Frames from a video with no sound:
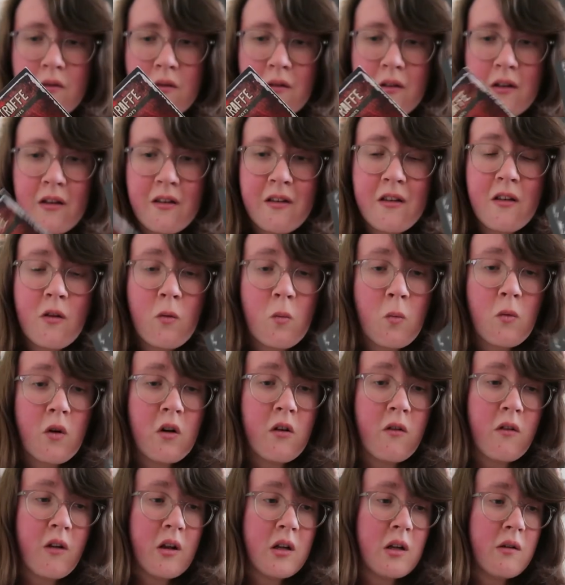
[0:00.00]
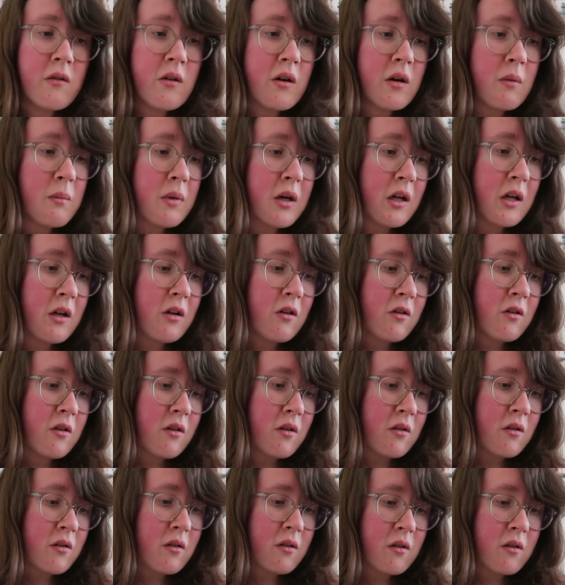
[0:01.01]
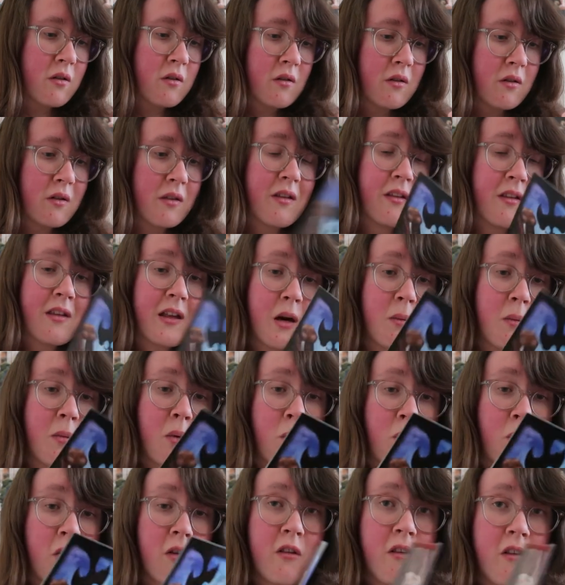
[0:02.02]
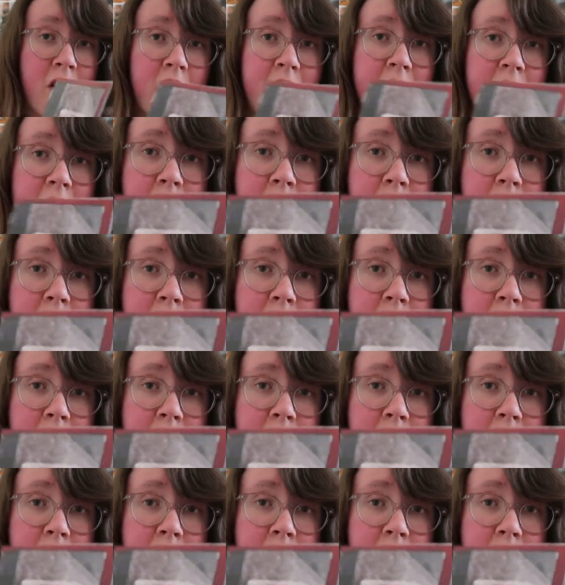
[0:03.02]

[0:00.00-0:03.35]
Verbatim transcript: this is one of the lyric pages. This is album one's lyric